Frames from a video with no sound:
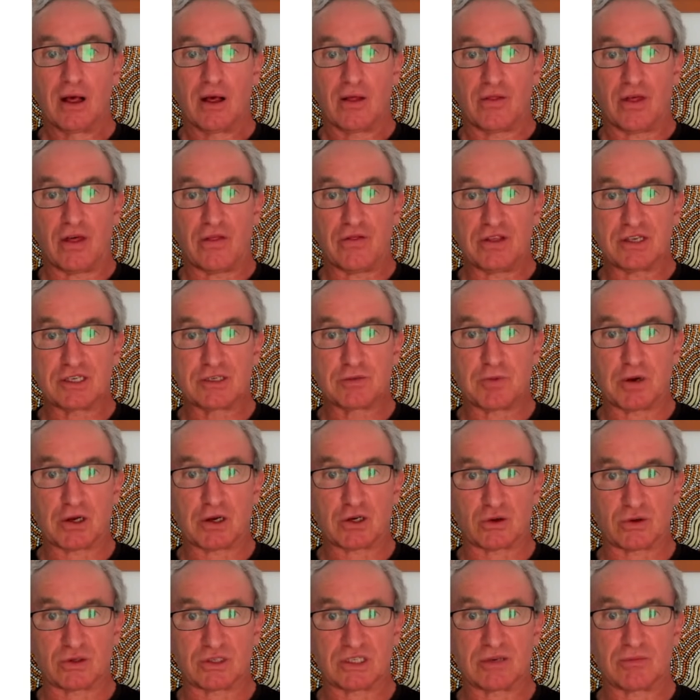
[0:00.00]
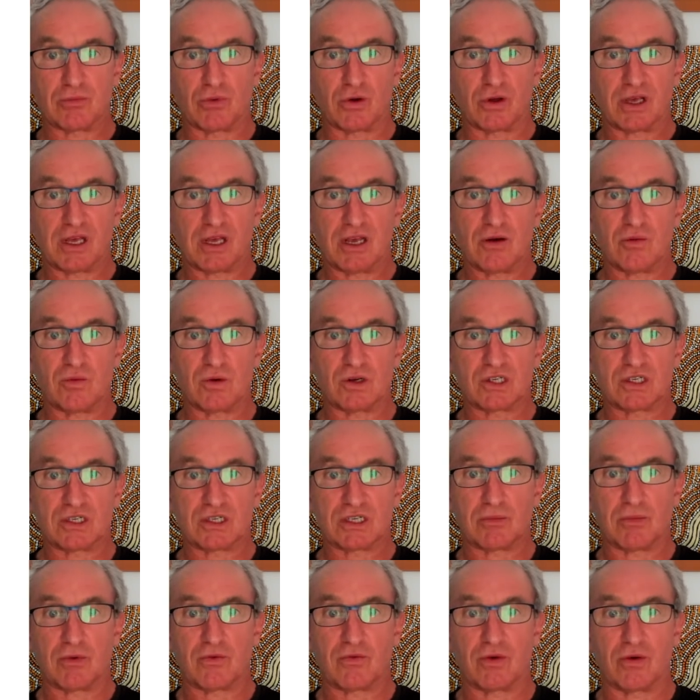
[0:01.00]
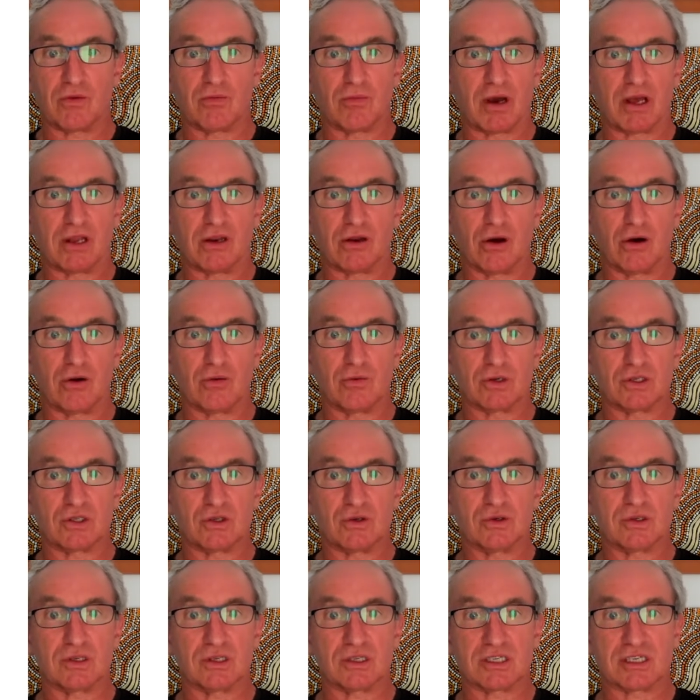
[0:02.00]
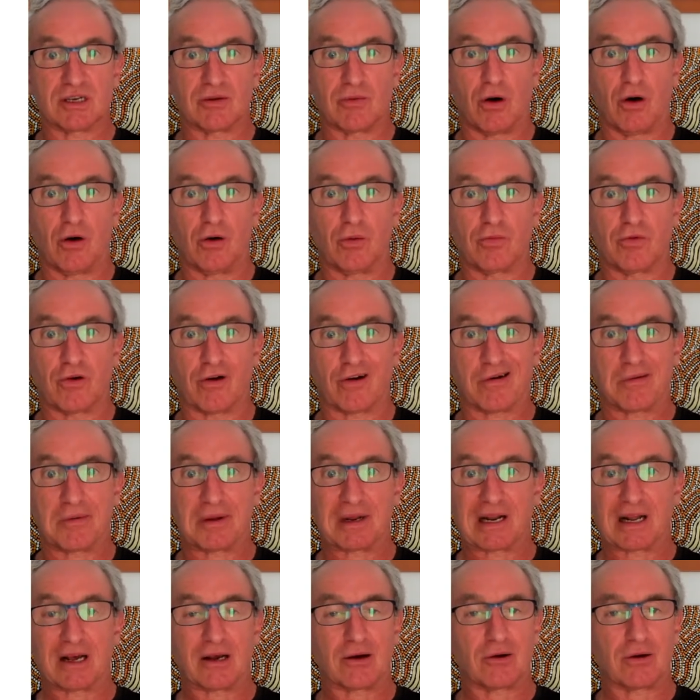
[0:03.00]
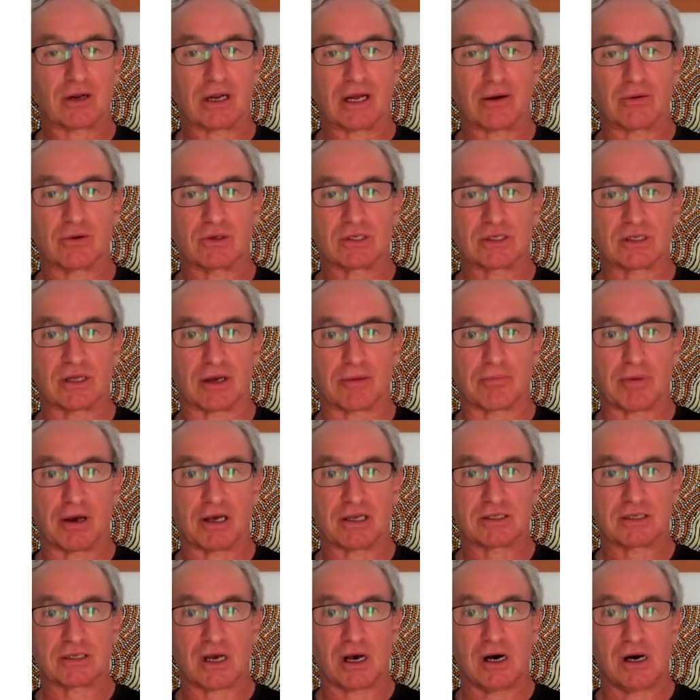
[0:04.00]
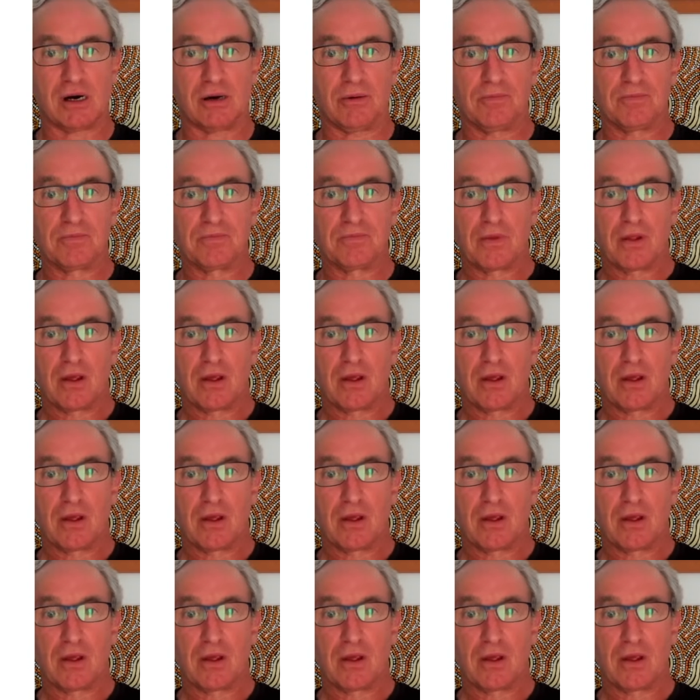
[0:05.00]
Then this special symbol here, which some of you may know was used in some old programming languages like Pascal.